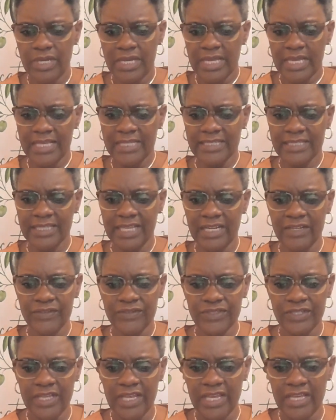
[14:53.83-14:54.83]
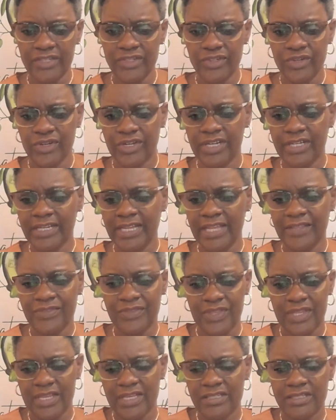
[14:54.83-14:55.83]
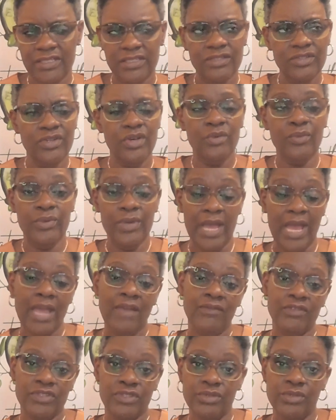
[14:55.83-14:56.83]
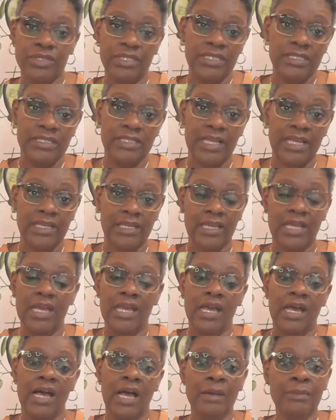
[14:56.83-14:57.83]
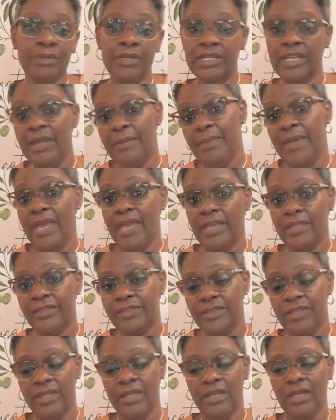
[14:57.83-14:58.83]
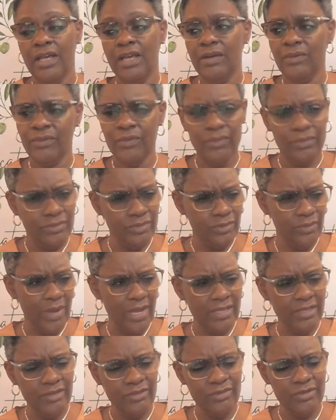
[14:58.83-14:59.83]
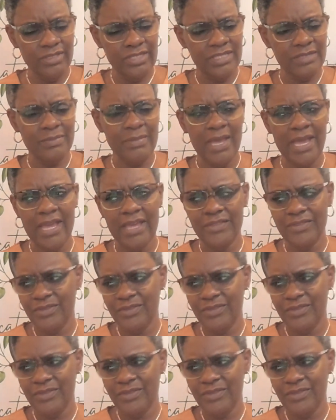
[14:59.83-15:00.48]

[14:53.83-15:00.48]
Instead of saying you're good at this, I have a student, he's like, I'm good at math. why are you doing this math?